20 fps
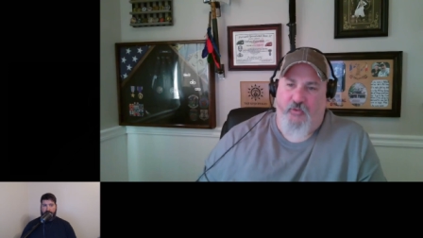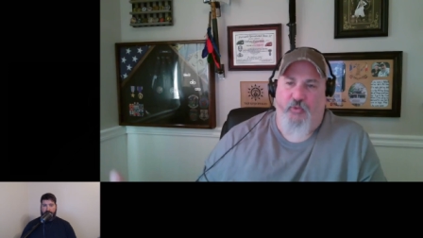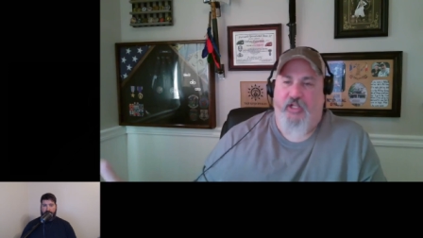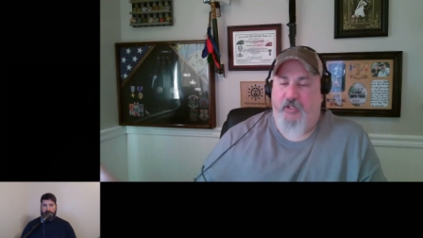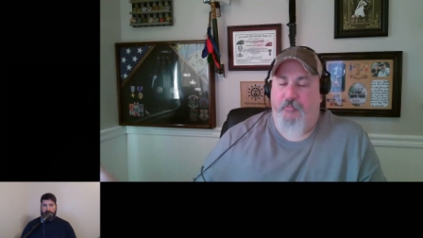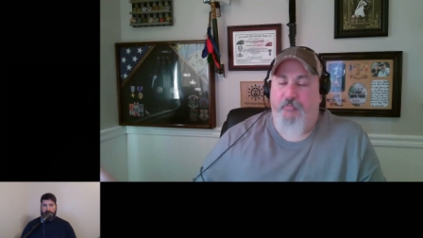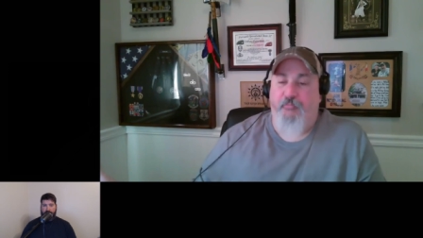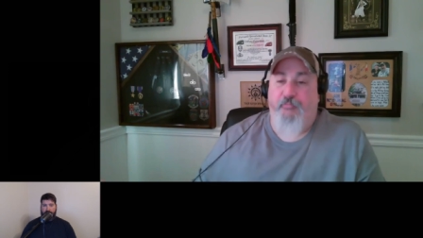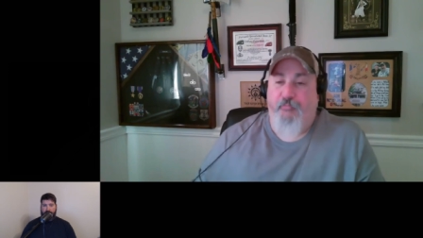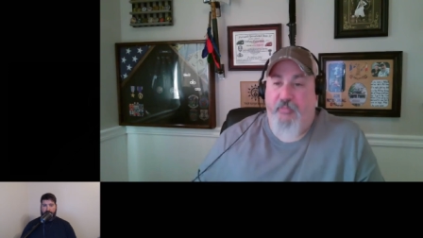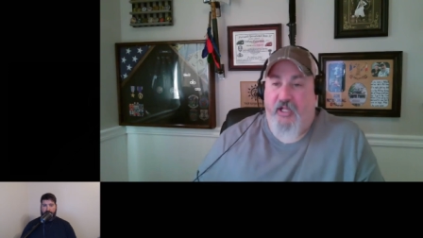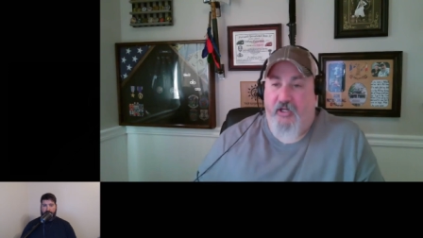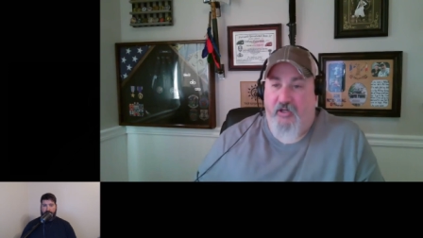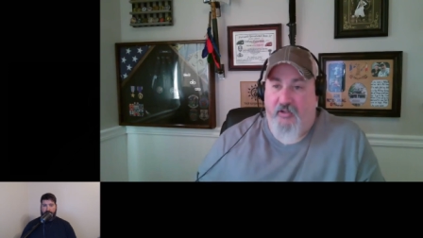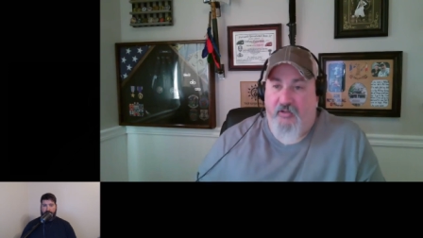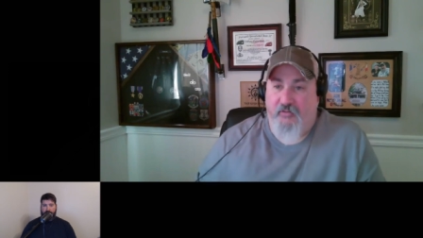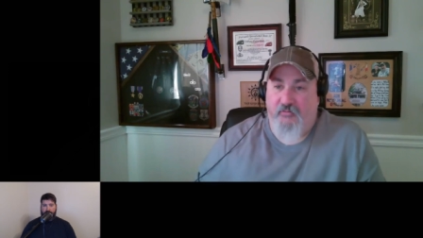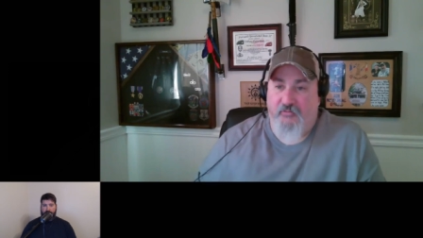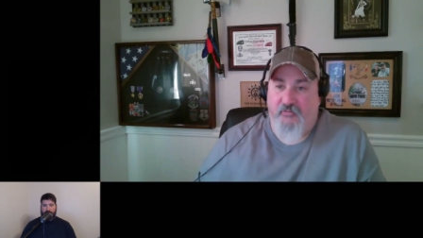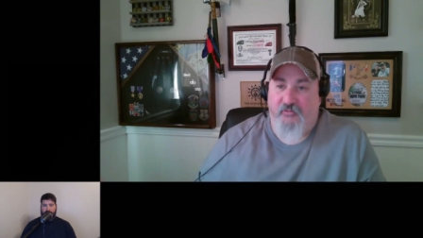Well, I
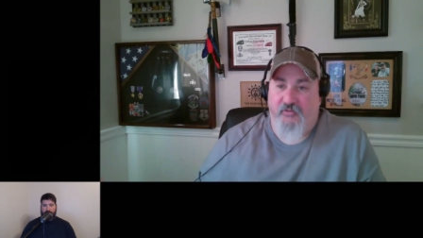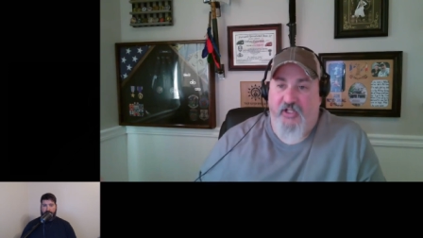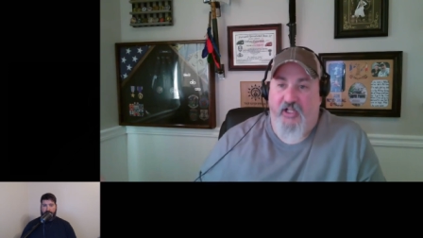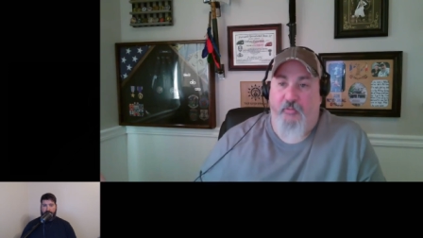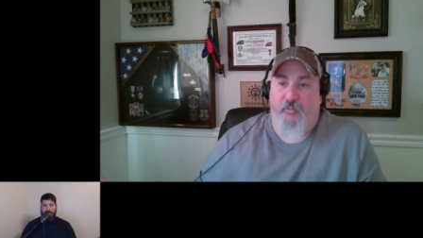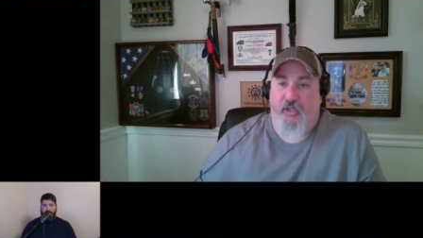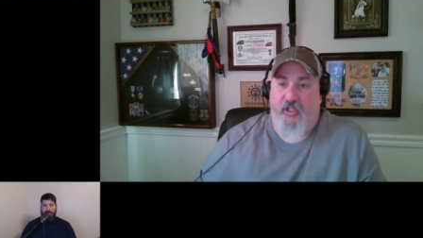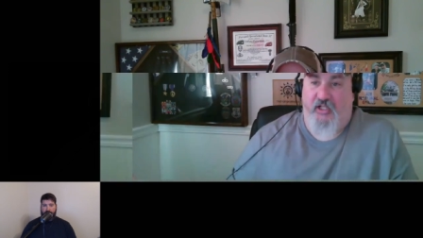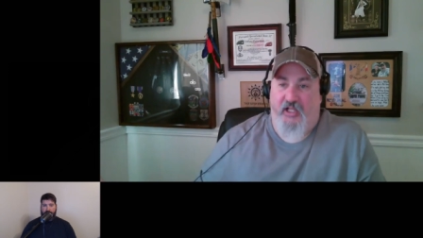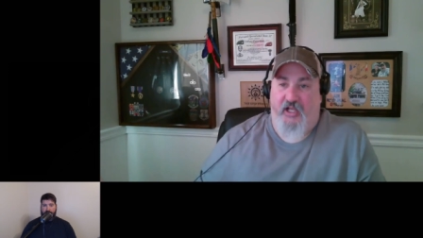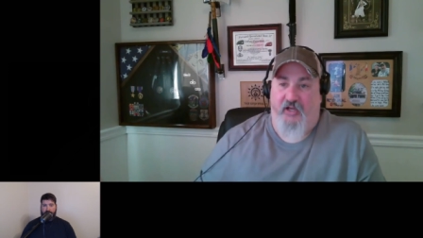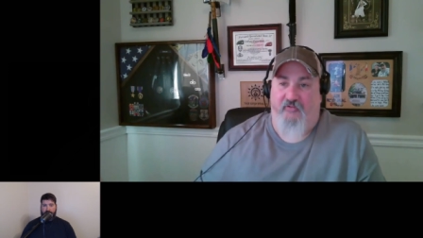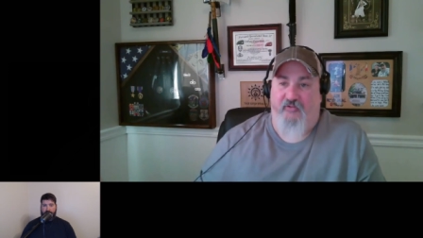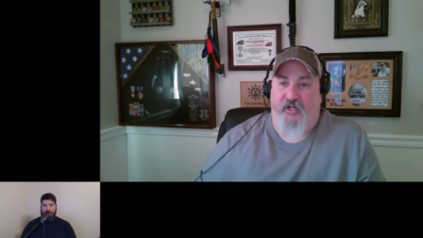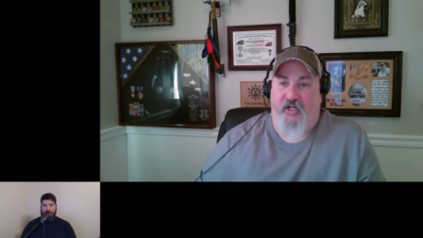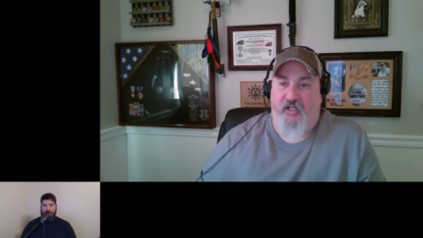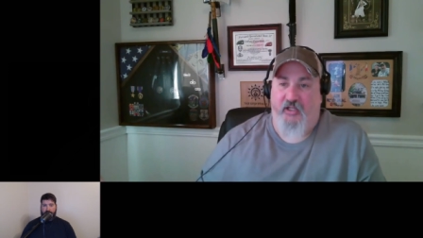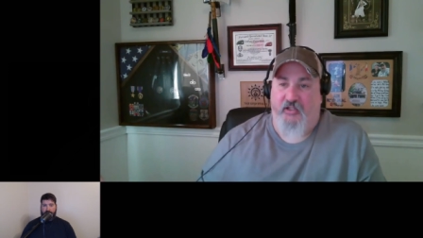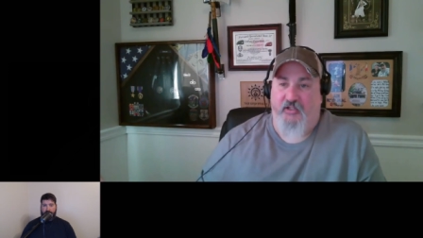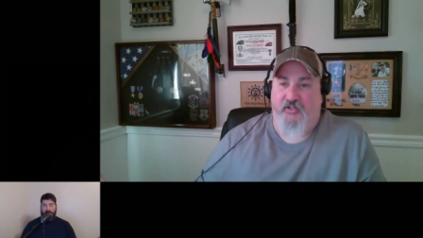better damn well have,
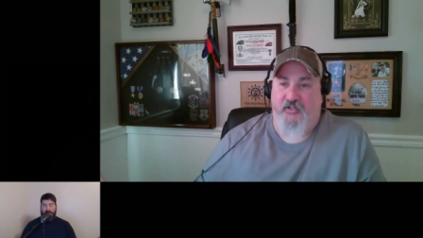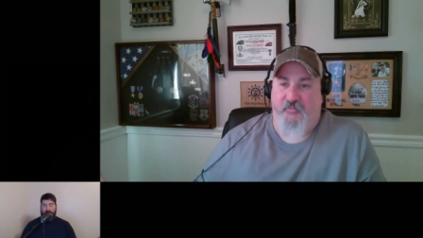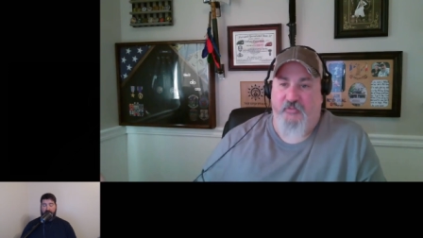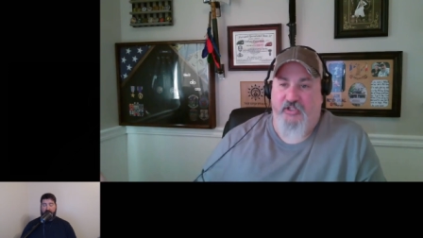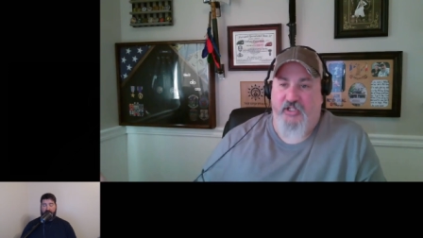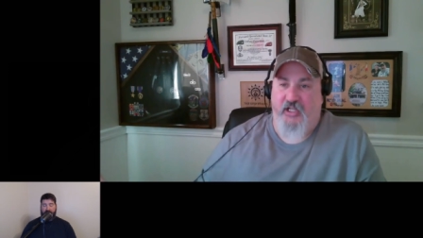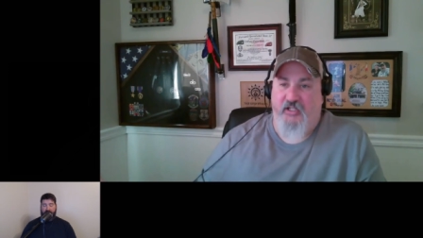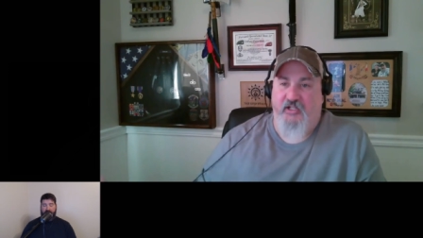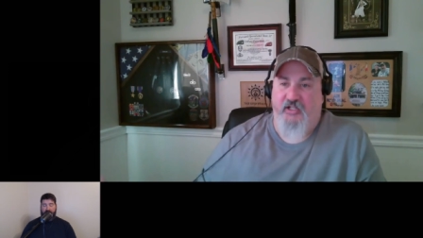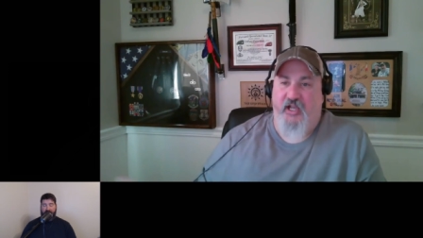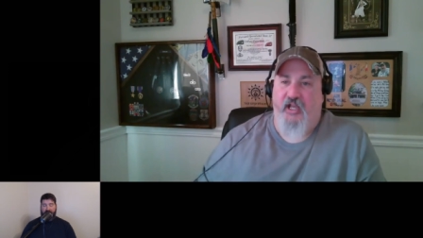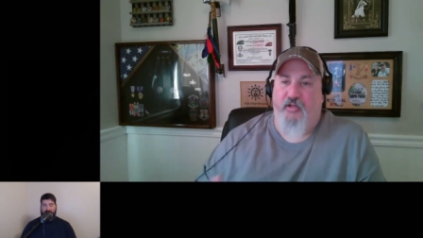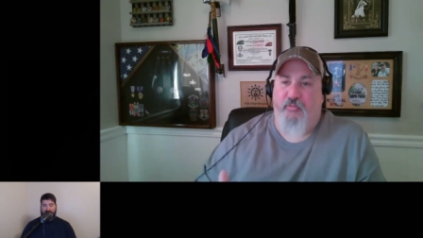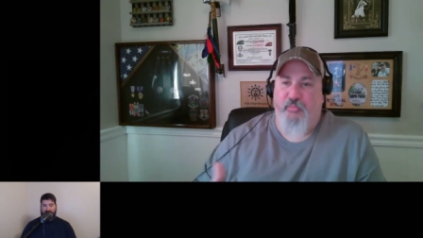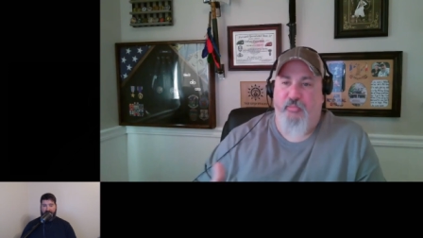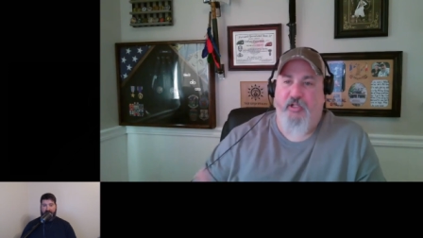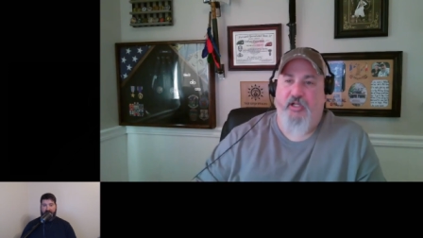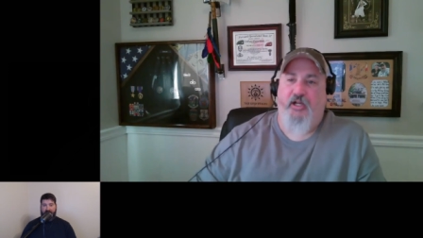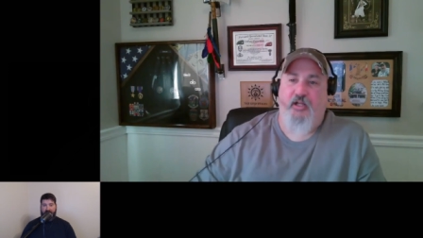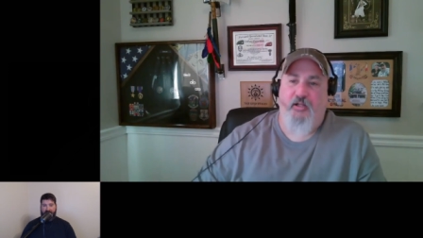right? Cause I'm a JTAC,
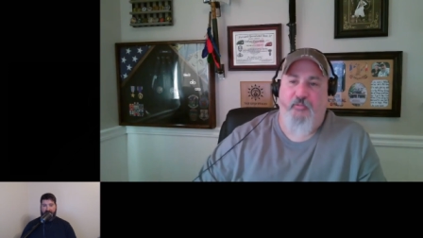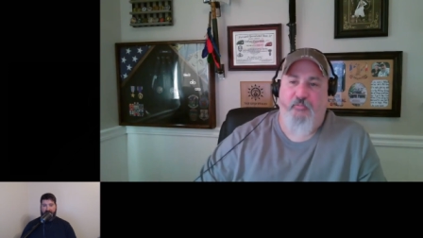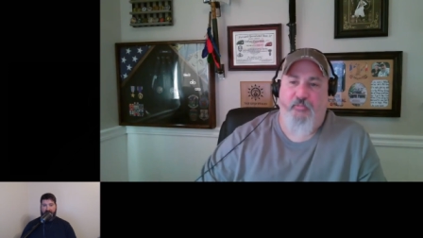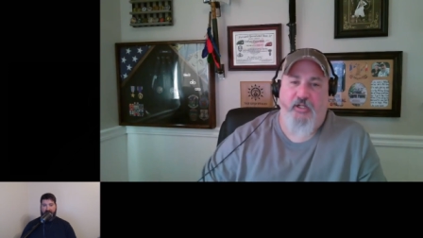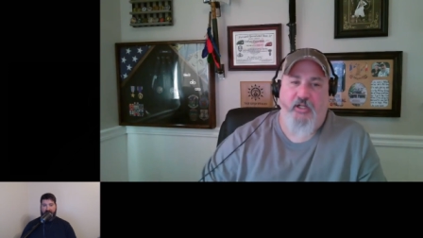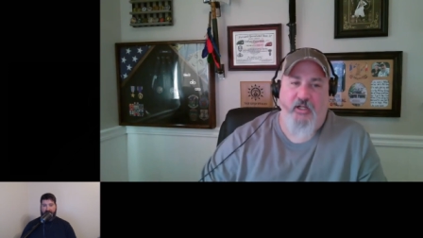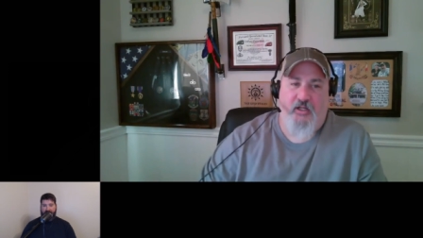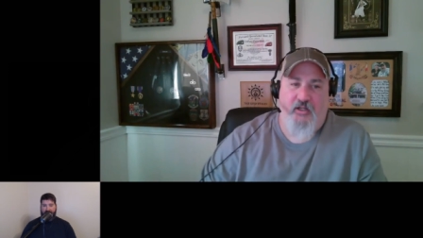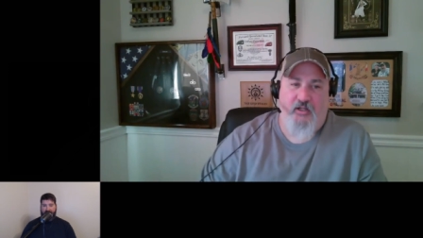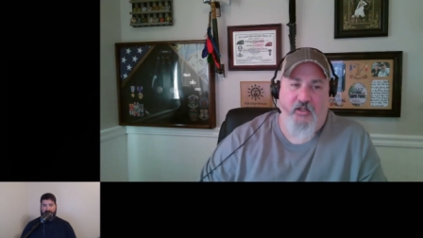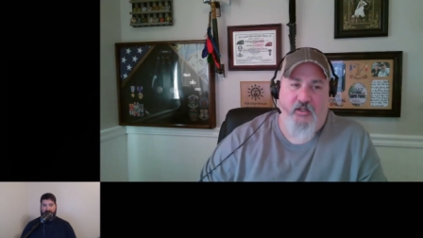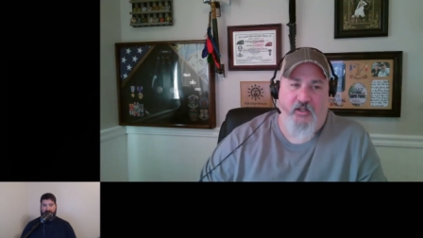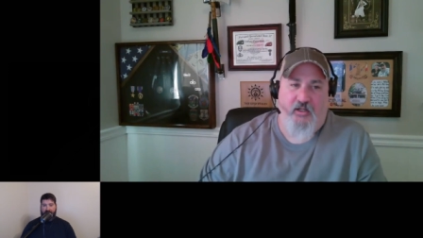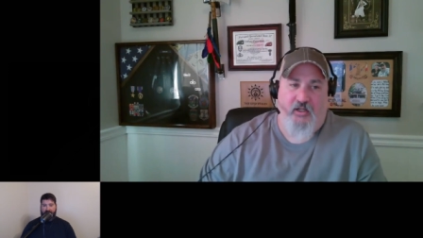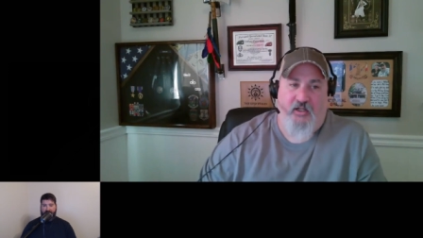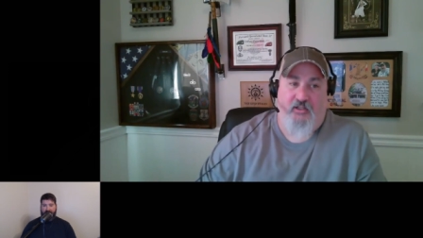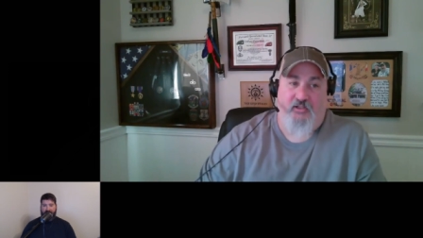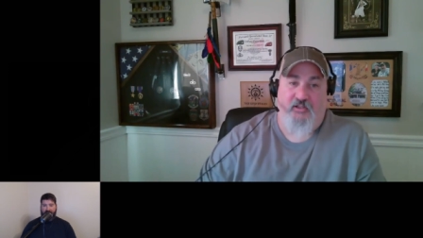but I, but I, I,